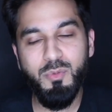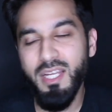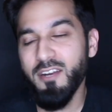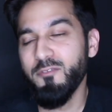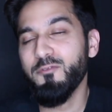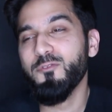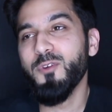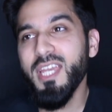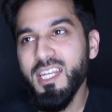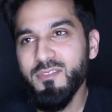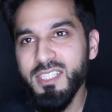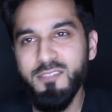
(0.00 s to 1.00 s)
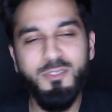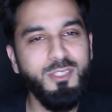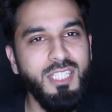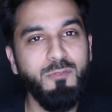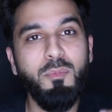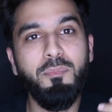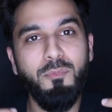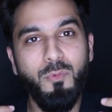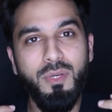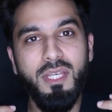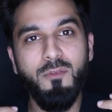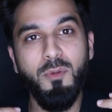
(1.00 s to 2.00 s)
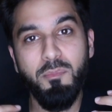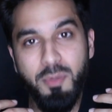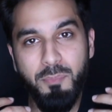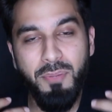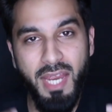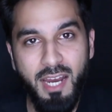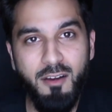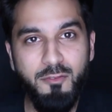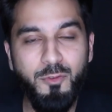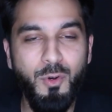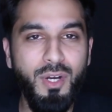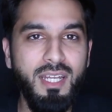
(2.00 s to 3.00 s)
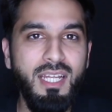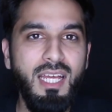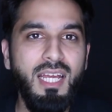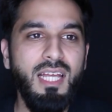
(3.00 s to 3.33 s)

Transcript: We're not afraid of the difficult times. We, we prepare for it.